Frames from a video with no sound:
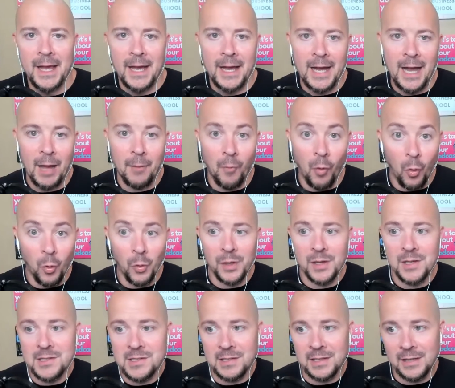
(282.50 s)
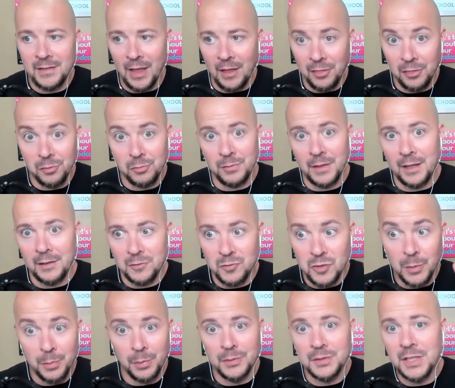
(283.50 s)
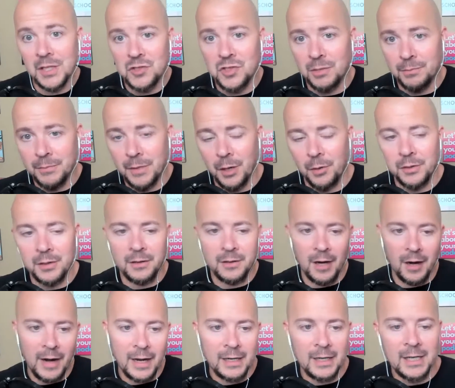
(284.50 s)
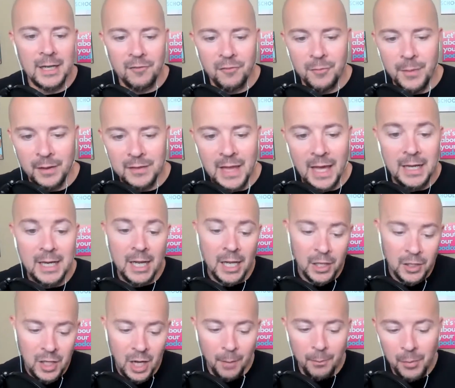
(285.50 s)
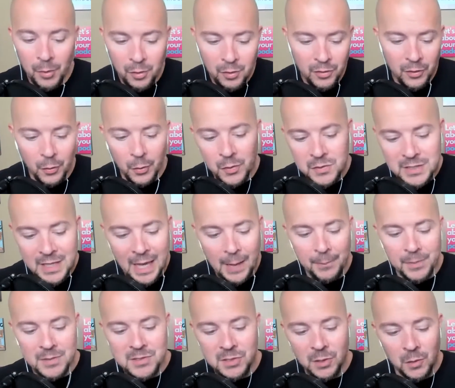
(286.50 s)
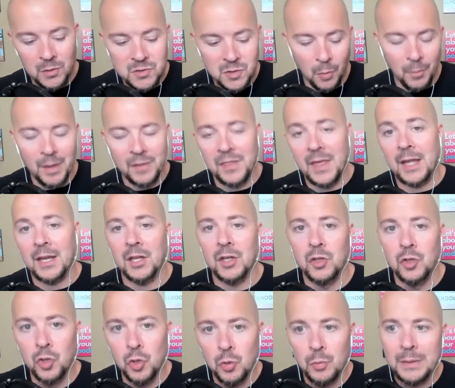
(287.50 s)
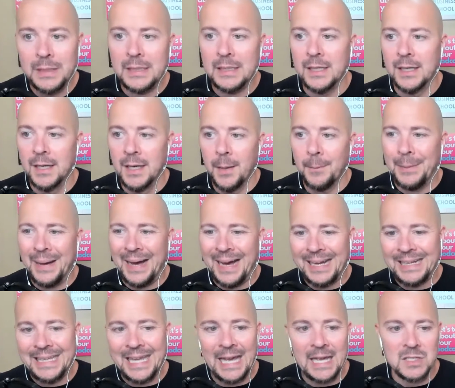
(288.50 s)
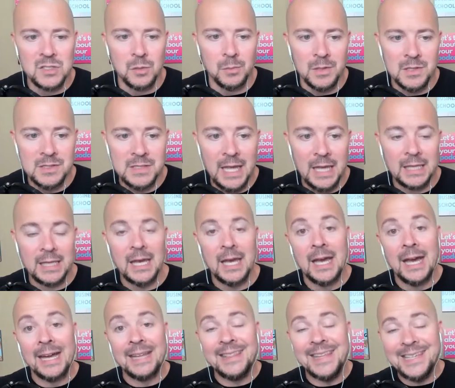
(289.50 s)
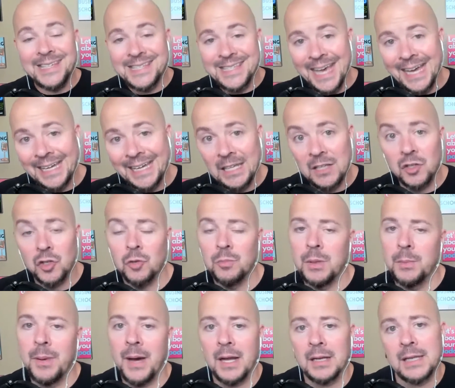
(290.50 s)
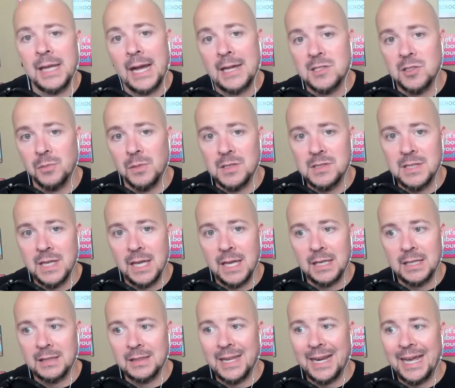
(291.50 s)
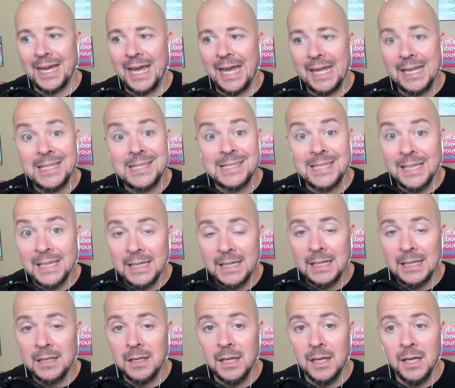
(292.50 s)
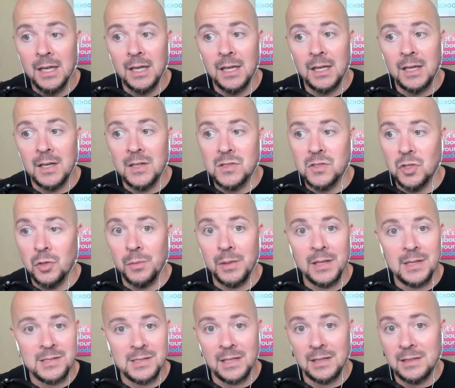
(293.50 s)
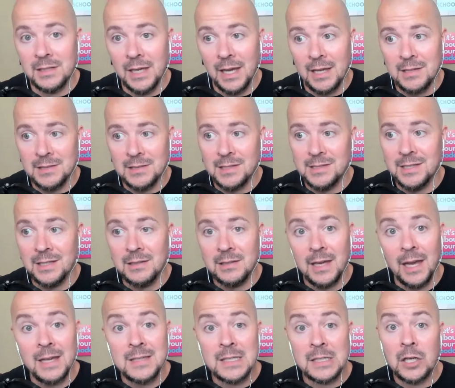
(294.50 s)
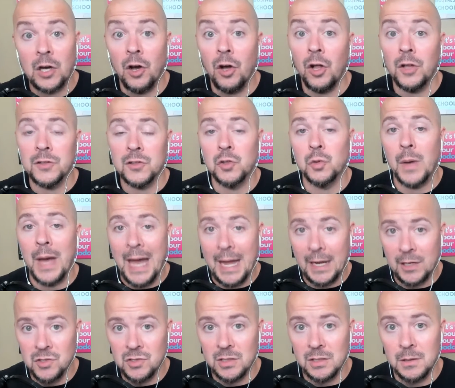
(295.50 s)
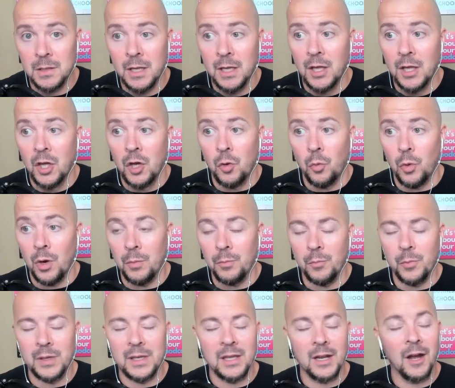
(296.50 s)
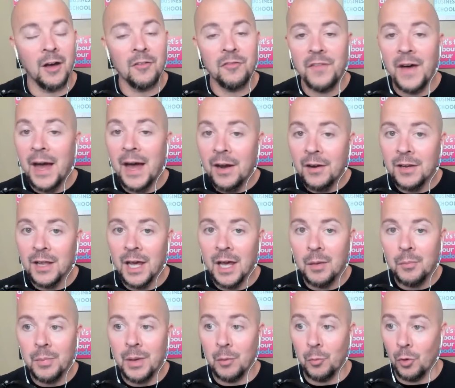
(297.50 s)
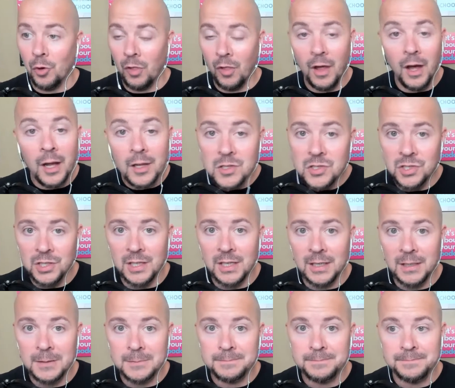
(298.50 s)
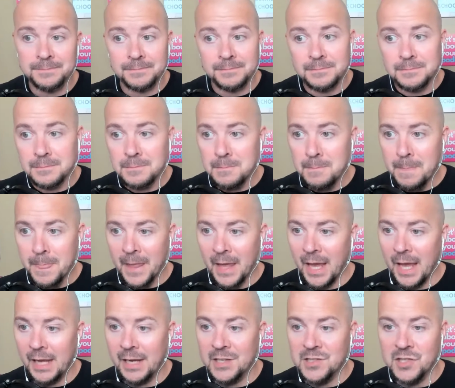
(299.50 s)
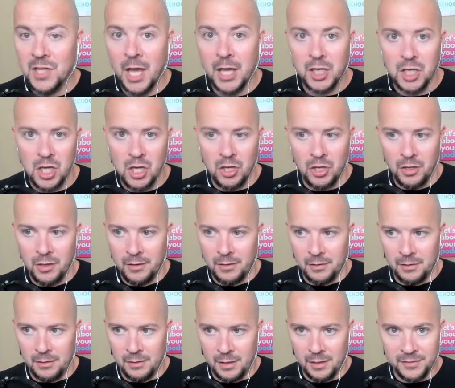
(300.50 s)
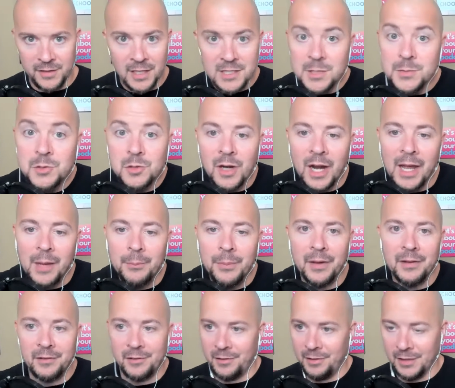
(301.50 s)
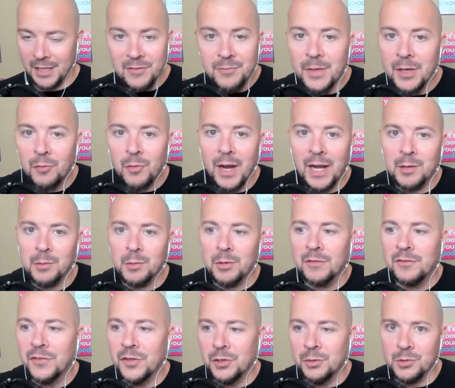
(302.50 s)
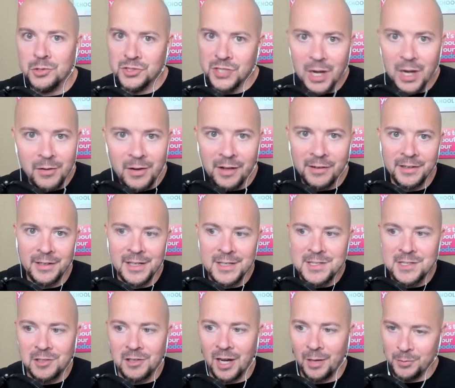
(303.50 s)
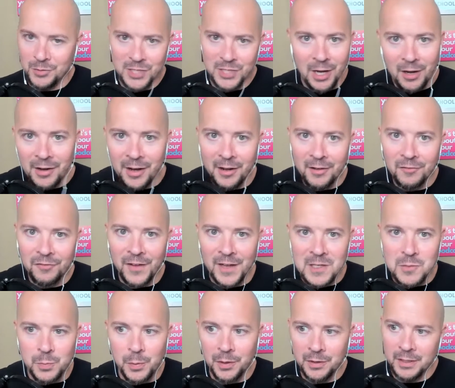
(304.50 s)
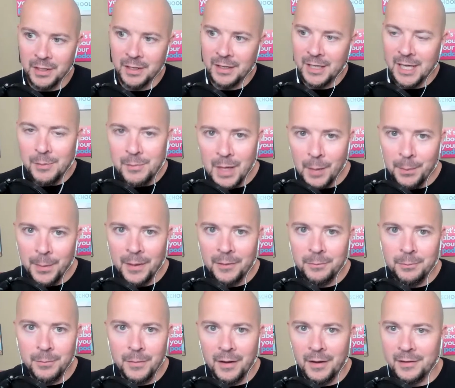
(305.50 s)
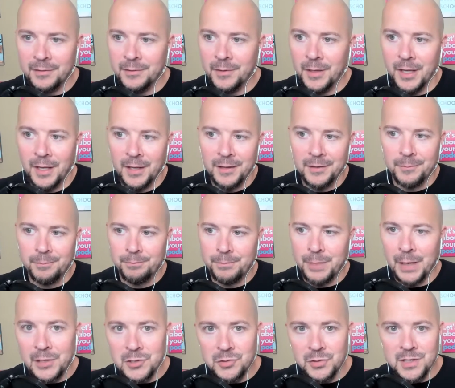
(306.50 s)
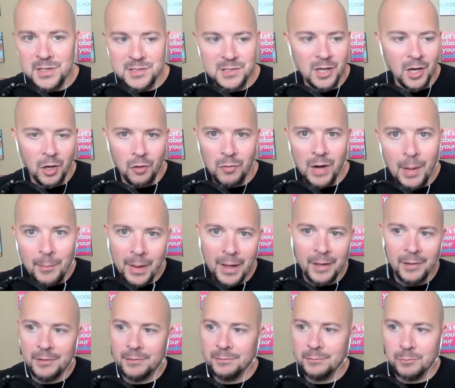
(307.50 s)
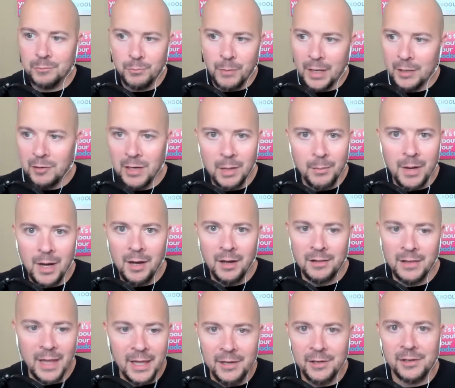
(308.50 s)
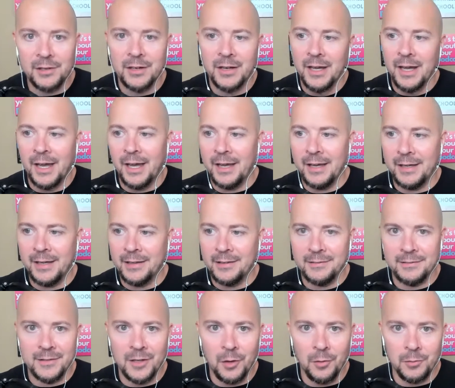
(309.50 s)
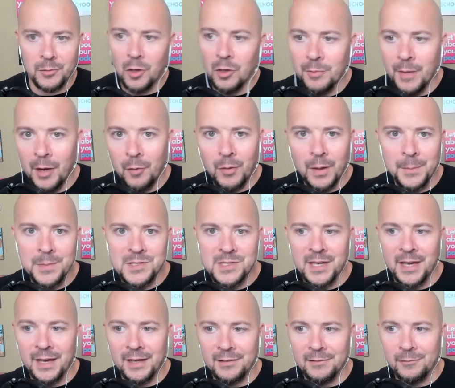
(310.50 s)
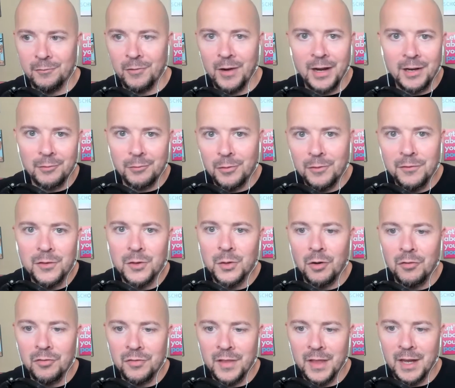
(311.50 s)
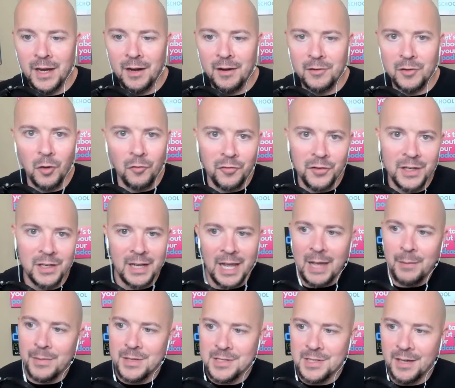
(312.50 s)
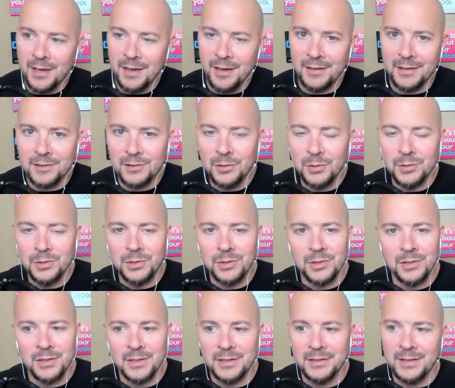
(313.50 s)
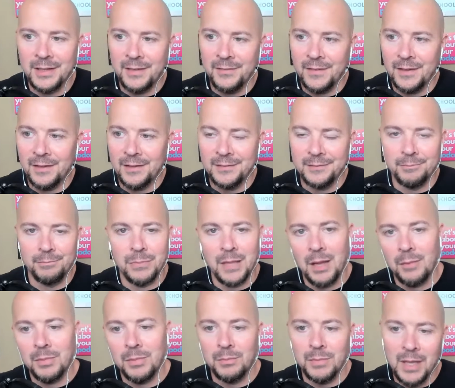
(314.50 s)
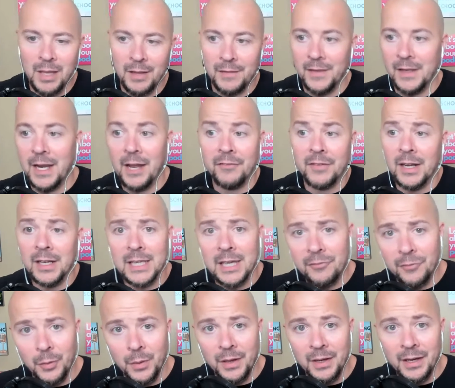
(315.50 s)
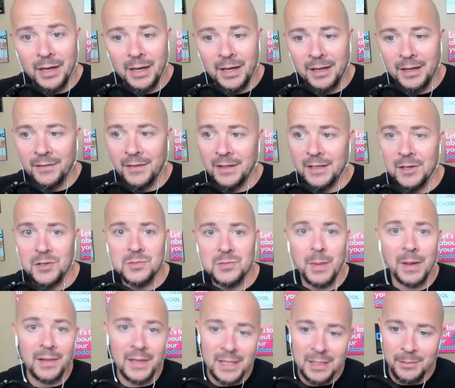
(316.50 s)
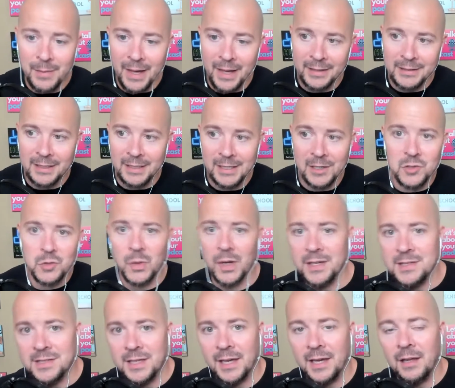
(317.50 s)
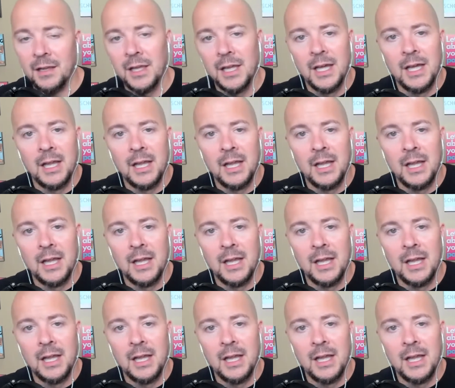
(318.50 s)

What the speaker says: I'm always in that triple digit mode. All right, enough about that. Number those episodes. Don't make that newbie podcaster mistake. The second newbie podcaster mistake that I hate seeing is too many CTAs. A CTA is a call to action, where we get all fired up and we're launching, and it's like, hit that subscribe button, leave me a rating and review, share on Instagram, share it out on Facebook, hit me up on Pinterest, write my grandma a letter, and go to my website and write a review over there. Don't forget Amazon and Google and then blah blah blah. And then I've got a giveaway, and then here's my lead magnet, and here's what I sell.